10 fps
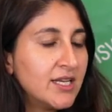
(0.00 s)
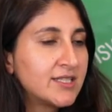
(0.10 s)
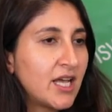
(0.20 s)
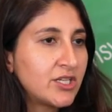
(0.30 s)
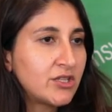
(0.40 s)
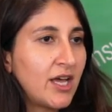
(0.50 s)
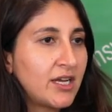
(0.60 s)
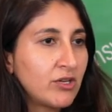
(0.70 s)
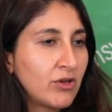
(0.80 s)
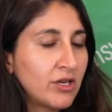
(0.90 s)
such
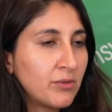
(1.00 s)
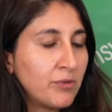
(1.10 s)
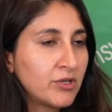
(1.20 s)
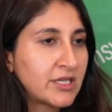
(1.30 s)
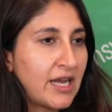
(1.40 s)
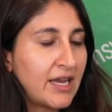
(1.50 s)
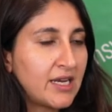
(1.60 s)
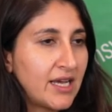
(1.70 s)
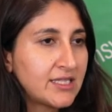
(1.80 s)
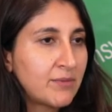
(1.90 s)
that you can computers can
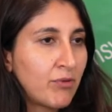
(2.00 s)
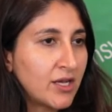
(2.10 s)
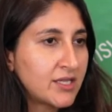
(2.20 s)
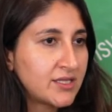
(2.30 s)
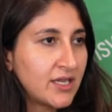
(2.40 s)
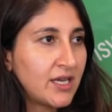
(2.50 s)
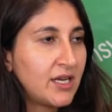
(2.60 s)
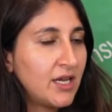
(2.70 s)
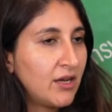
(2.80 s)
analyze it process it